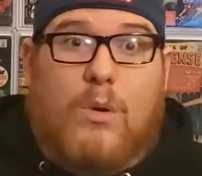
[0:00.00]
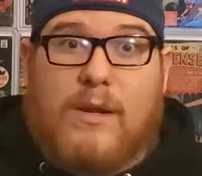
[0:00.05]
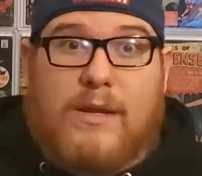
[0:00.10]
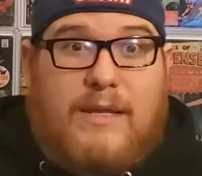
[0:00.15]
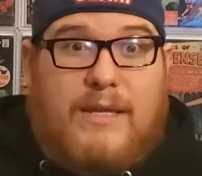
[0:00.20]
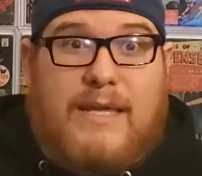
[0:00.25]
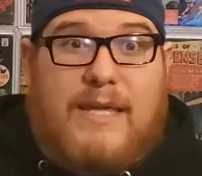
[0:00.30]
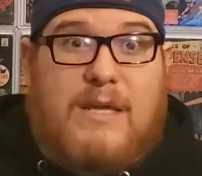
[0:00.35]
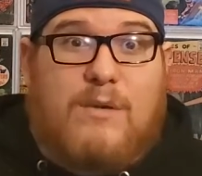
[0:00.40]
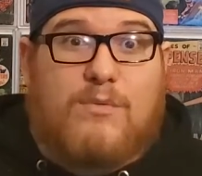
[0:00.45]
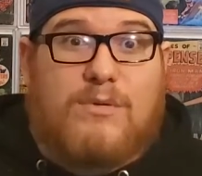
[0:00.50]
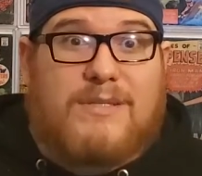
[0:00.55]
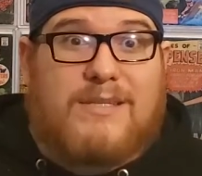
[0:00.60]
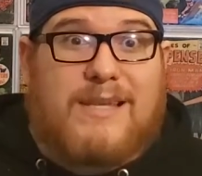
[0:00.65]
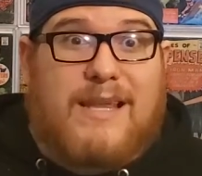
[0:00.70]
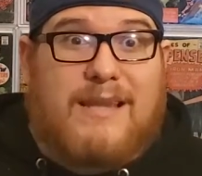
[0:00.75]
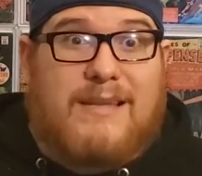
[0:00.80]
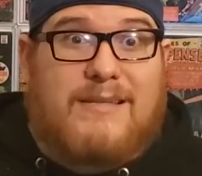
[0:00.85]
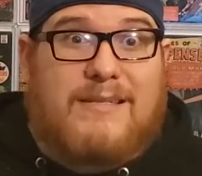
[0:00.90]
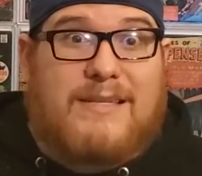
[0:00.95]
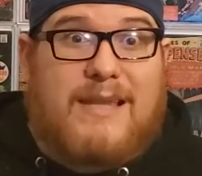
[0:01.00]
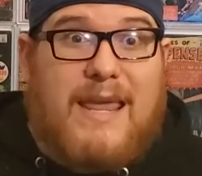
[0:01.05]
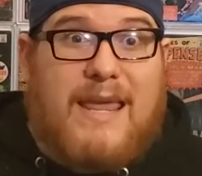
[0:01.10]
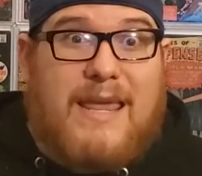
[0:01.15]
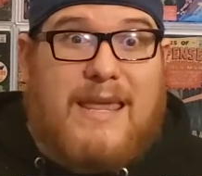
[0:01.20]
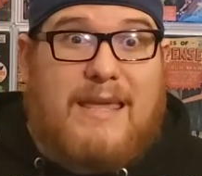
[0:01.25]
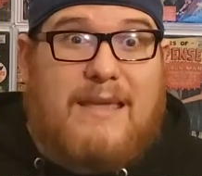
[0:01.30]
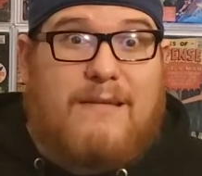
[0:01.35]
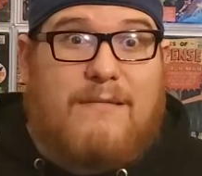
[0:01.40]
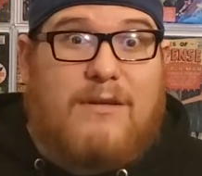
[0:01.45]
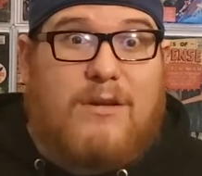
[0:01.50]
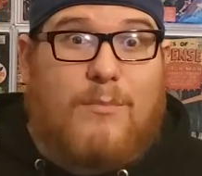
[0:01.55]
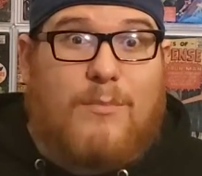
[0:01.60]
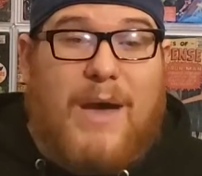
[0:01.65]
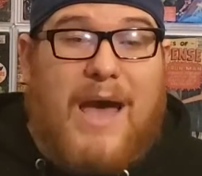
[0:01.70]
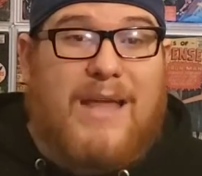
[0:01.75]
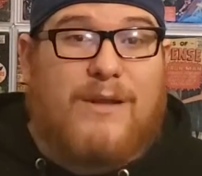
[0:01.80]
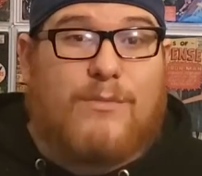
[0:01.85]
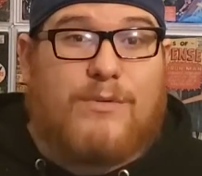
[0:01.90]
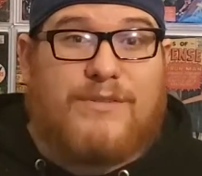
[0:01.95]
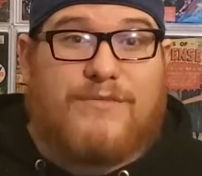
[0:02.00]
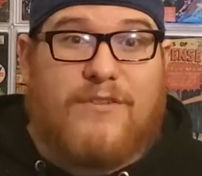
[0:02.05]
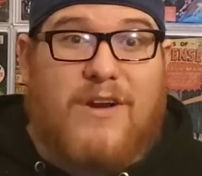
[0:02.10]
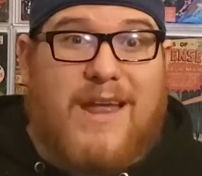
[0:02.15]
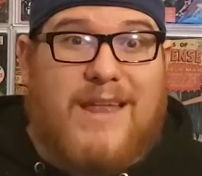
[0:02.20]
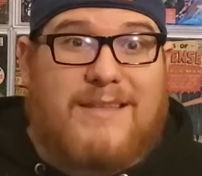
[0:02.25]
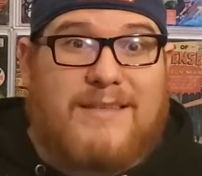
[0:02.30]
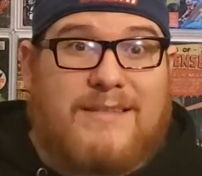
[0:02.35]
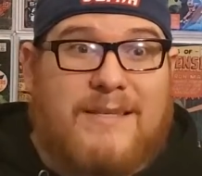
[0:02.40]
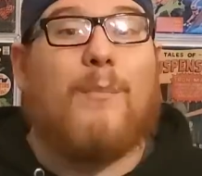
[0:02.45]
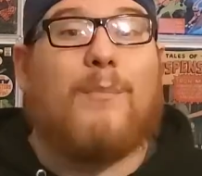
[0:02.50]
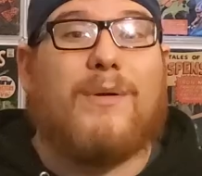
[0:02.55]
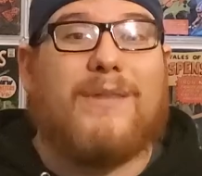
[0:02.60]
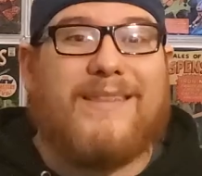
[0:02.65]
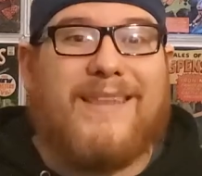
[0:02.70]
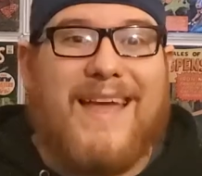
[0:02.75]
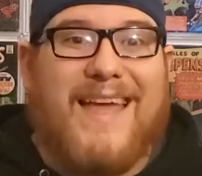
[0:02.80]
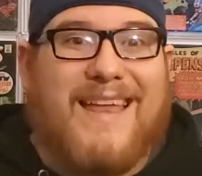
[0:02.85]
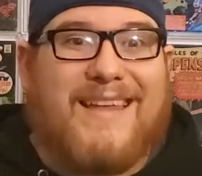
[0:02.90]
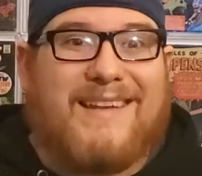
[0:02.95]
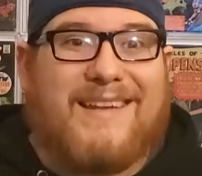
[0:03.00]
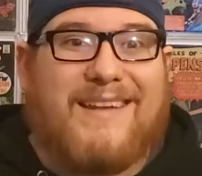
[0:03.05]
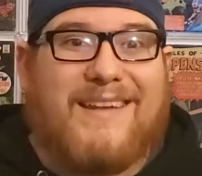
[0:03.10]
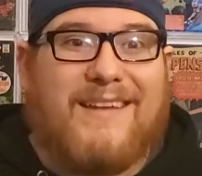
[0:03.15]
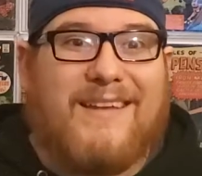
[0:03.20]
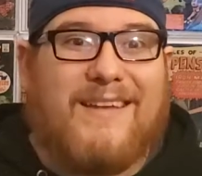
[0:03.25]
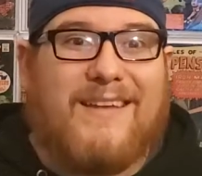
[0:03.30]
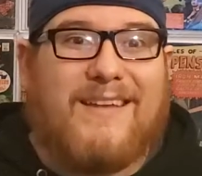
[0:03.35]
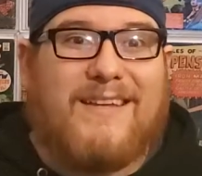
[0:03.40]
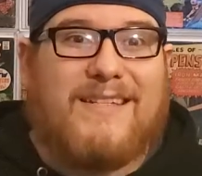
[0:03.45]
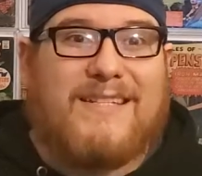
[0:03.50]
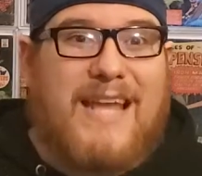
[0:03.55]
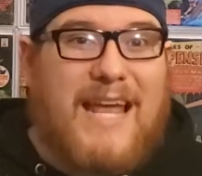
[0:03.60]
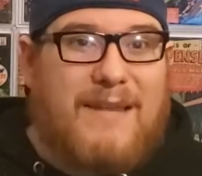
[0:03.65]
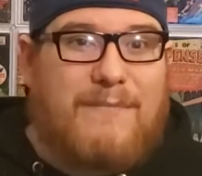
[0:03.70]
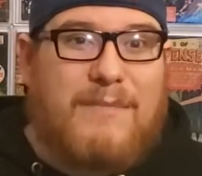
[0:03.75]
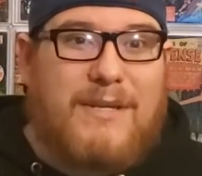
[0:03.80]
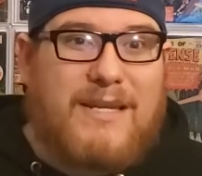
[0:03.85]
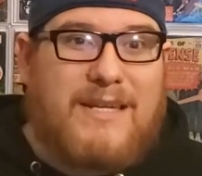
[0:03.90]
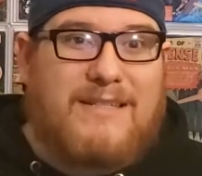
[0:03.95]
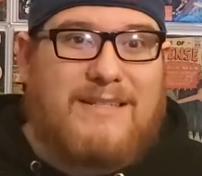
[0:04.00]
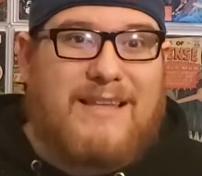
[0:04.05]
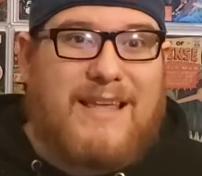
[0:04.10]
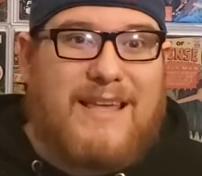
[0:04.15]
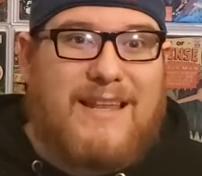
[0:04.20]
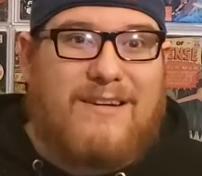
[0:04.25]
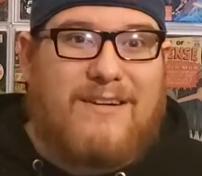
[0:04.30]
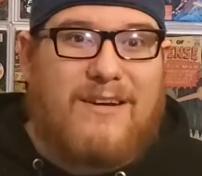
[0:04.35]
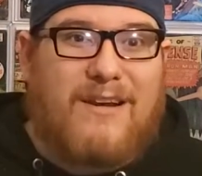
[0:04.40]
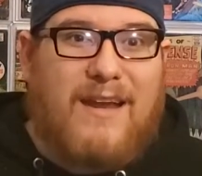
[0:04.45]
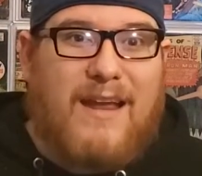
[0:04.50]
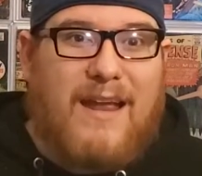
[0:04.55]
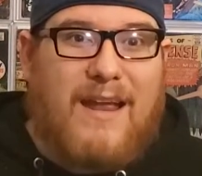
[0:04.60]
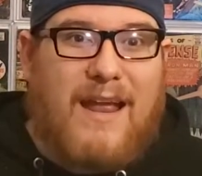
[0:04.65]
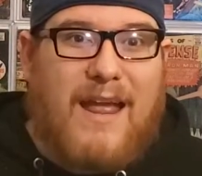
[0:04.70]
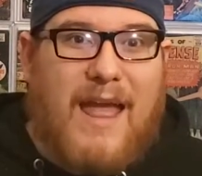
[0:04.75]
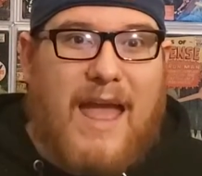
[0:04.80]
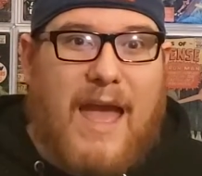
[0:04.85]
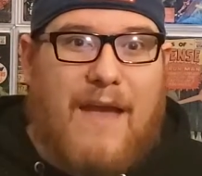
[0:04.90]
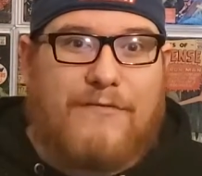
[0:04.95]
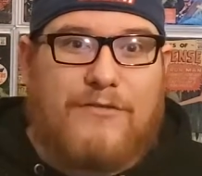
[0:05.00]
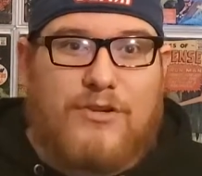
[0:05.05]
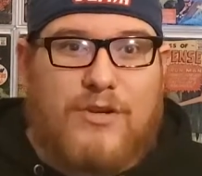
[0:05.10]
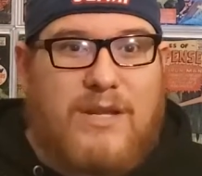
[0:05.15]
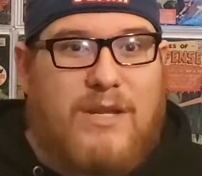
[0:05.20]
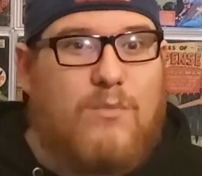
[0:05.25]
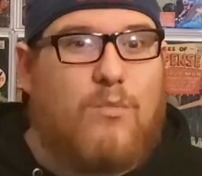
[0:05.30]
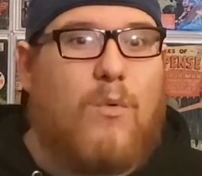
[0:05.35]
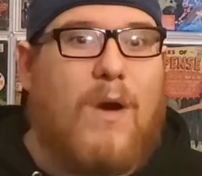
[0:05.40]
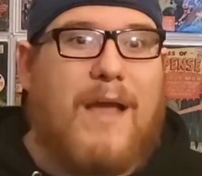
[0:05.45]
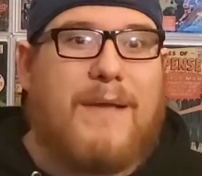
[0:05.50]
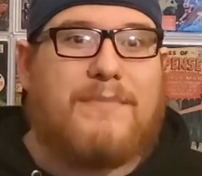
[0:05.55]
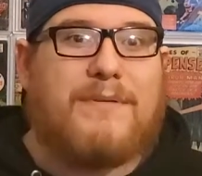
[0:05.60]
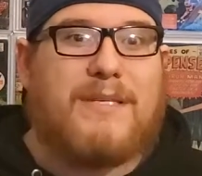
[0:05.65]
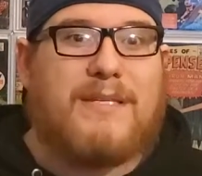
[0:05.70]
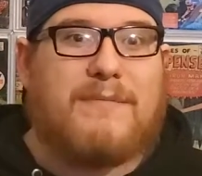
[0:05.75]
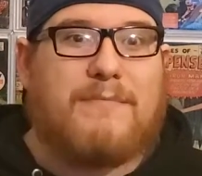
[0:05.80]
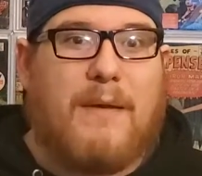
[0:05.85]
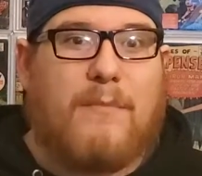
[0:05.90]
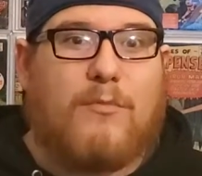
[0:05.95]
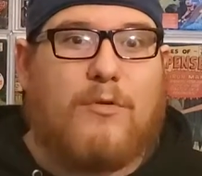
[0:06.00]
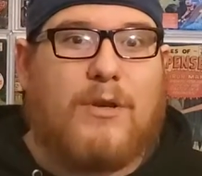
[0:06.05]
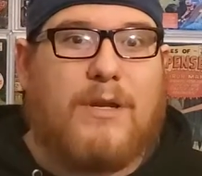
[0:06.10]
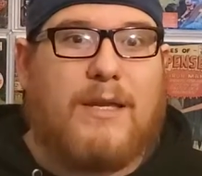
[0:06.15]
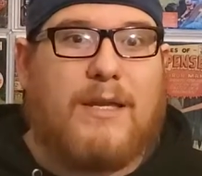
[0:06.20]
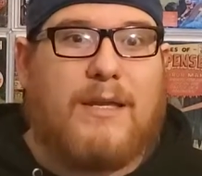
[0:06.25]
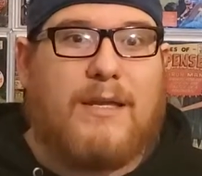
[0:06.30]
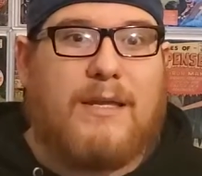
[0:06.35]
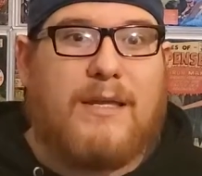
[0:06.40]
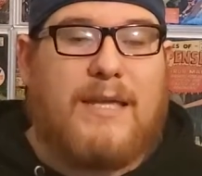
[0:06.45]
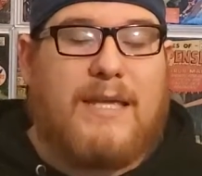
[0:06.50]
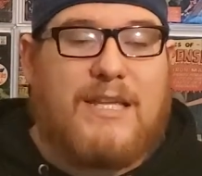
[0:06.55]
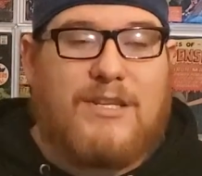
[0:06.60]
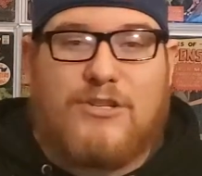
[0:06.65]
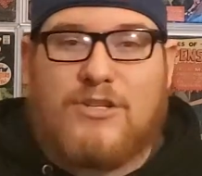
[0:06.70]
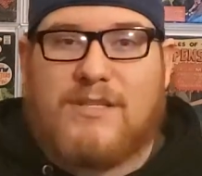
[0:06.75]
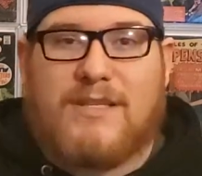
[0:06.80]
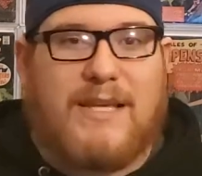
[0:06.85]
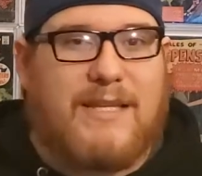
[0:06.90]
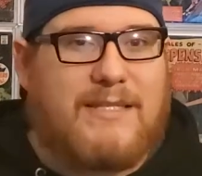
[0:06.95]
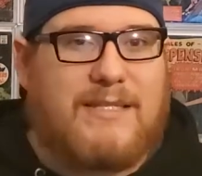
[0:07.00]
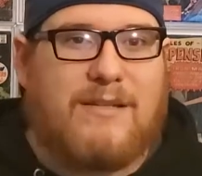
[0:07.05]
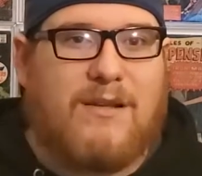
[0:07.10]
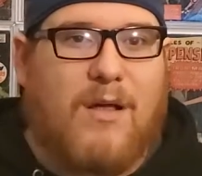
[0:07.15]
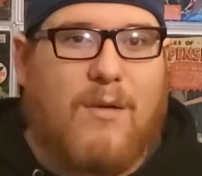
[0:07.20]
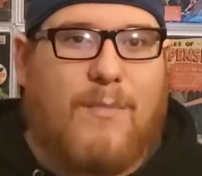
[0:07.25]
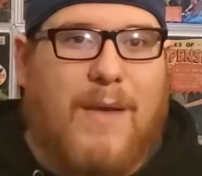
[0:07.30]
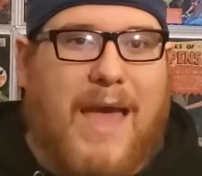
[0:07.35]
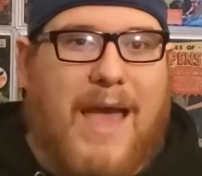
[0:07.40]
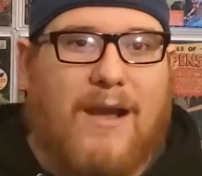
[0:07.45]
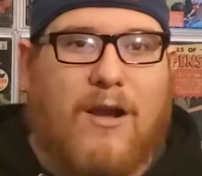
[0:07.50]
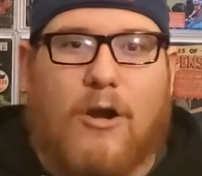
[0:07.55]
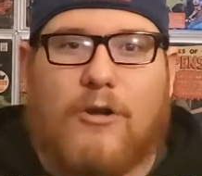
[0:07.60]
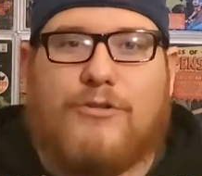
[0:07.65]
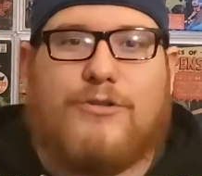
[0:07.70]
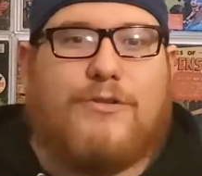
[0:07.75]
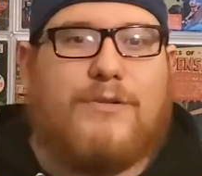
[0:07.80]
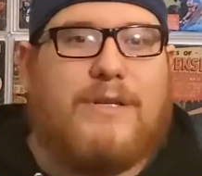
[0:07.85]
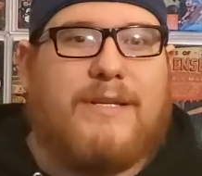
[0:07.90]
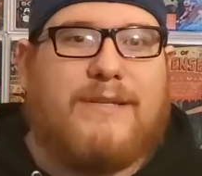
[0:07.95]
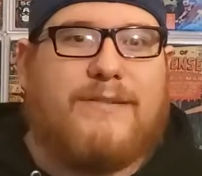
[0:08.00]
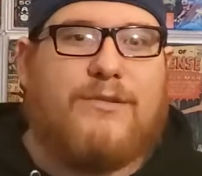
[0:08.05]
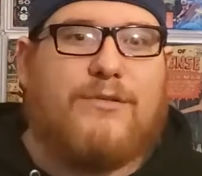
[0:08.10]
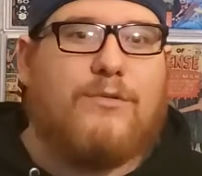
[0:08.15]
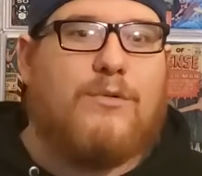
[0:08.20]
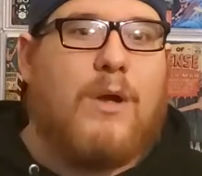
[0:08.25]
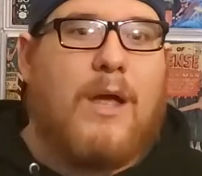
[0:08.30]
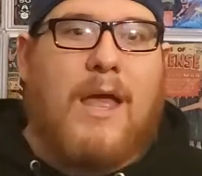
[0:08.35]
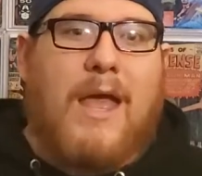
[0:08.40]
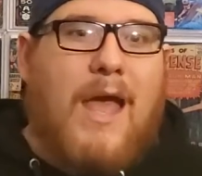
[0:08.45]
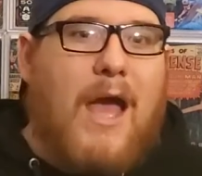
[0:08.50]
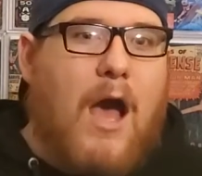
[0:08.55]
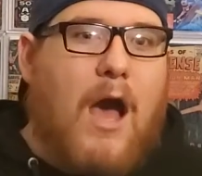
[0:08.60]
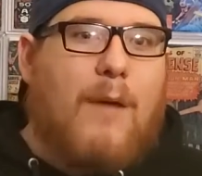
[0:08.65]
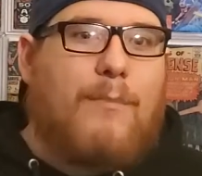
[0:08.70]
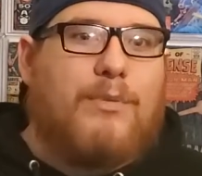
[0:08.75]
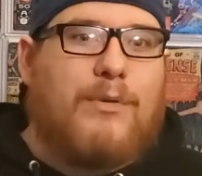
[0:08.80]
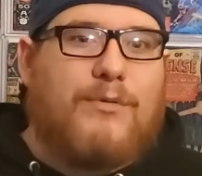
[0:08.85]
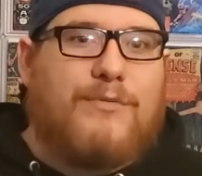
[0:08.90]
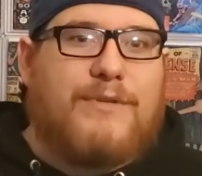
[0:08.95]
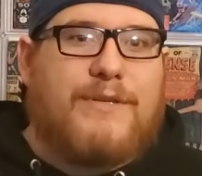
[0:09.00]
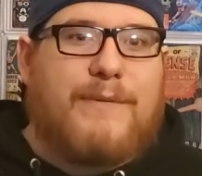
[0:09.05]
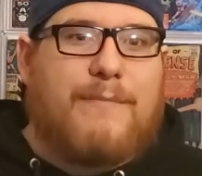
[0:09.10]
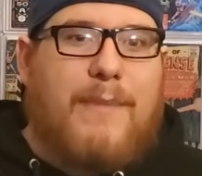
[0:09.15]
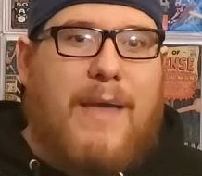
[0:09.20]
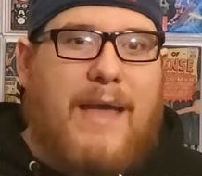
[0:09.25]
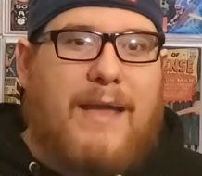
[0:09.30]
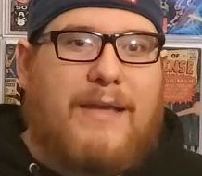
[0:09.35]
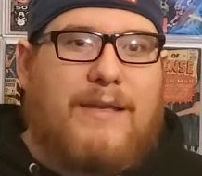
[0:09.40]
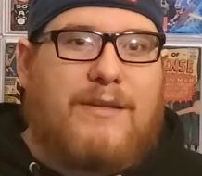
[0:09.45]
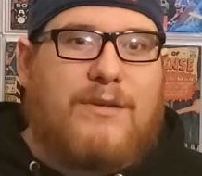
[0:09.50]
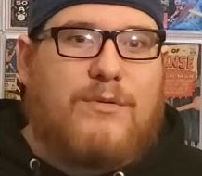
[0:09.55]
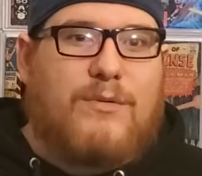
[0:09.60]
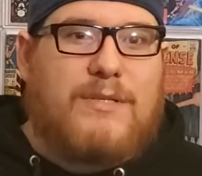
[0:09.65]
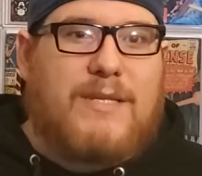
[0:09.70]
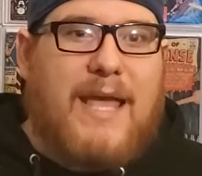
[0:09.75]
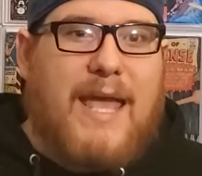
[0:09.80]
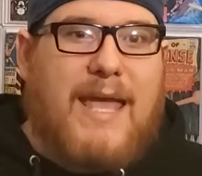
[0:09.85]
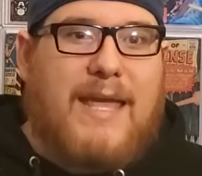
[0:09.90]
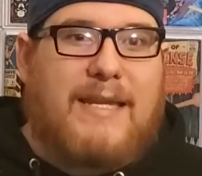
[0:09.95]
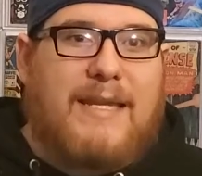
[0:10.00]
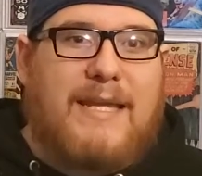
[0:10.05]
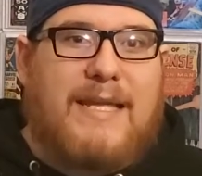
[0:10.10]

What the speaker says: he was saying goodbye to his friends. But then 10 minutes later, after he wipes his memory, he just gets it all back. R2-D2 uploads it back into his head.